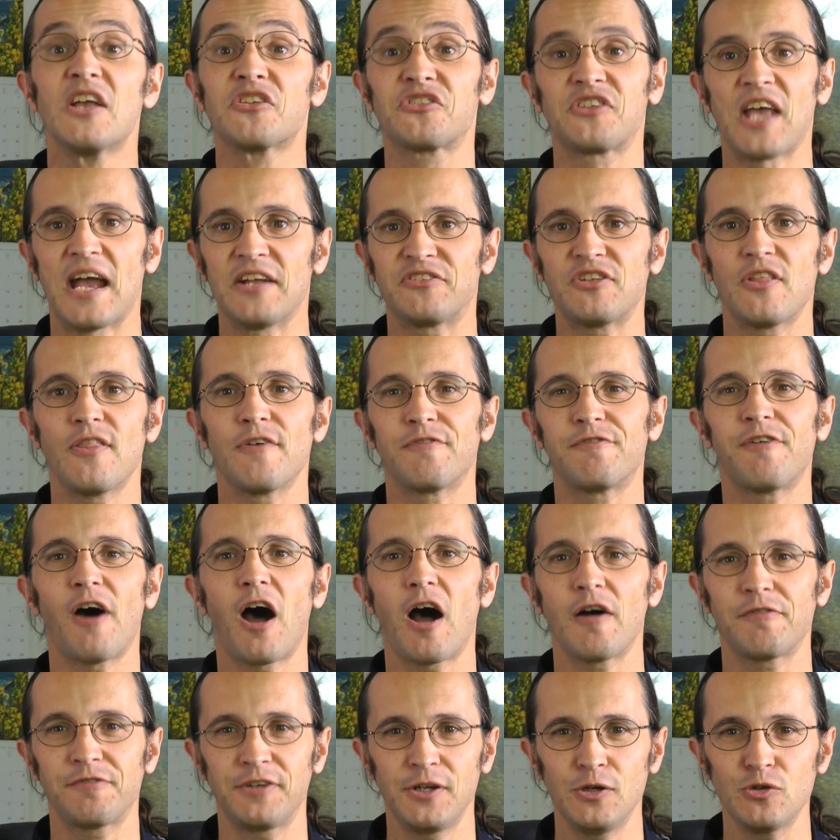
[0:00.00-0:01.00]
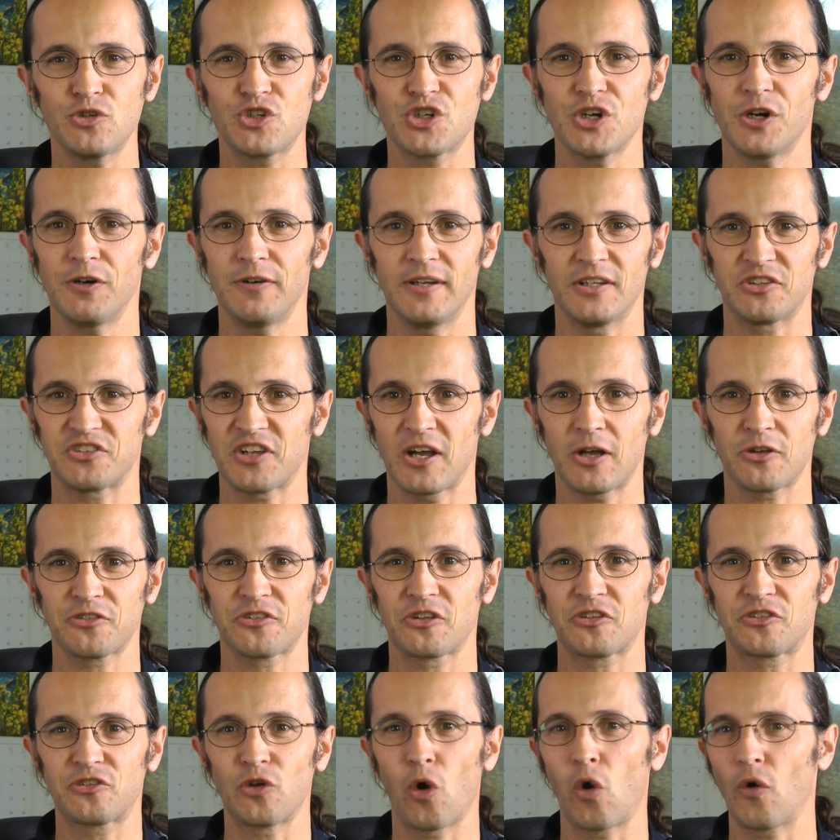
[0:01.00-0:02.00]
Set in the far future, it
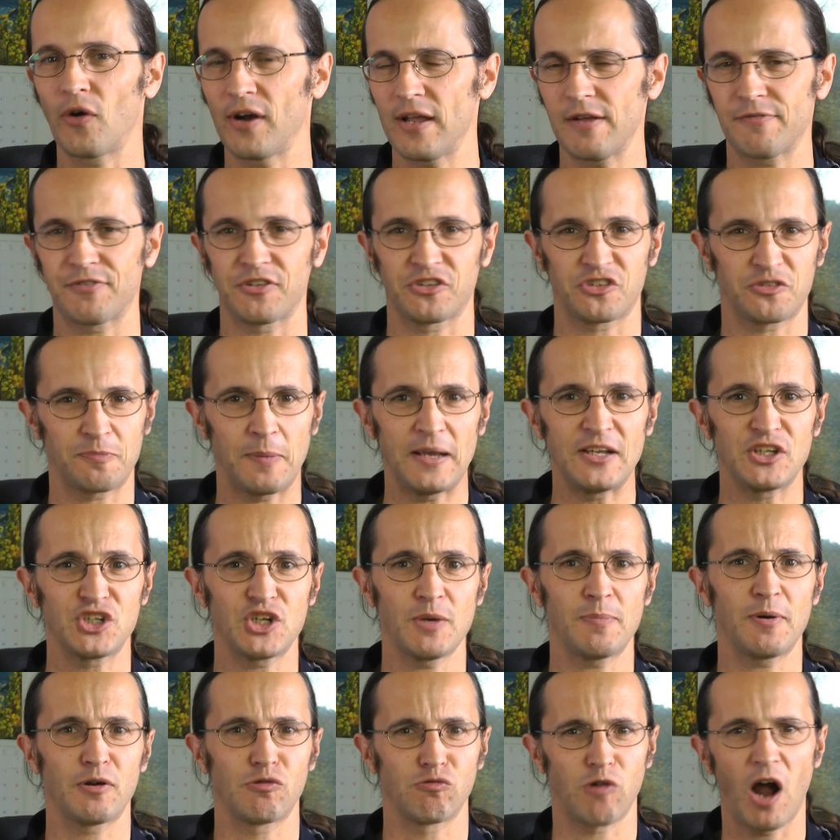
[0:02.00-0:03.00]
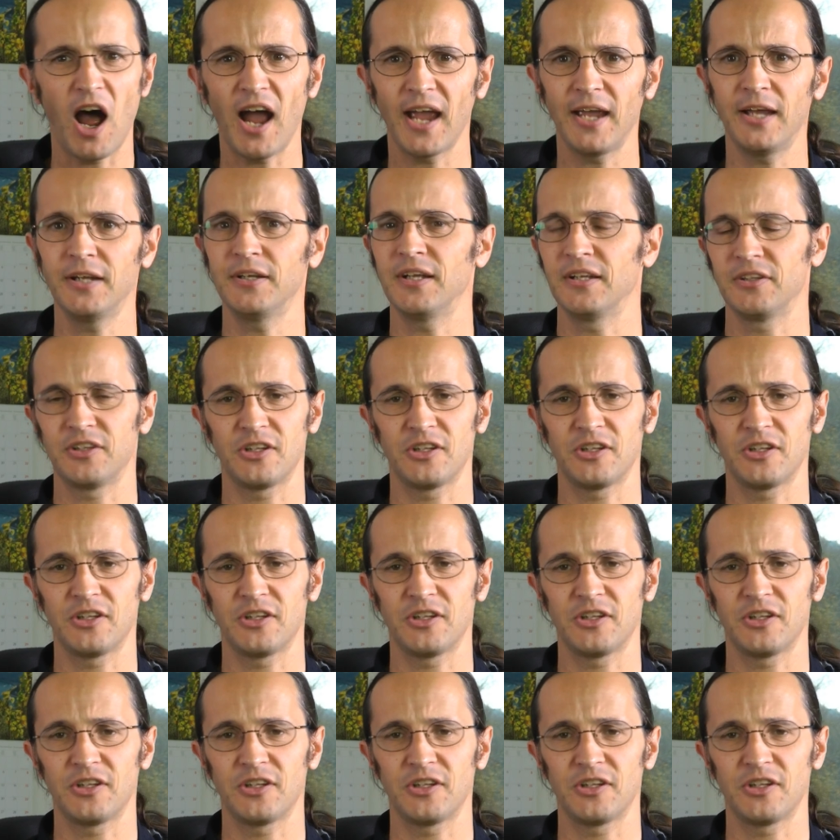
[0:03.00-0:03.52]
tells the story of the spaceship Orion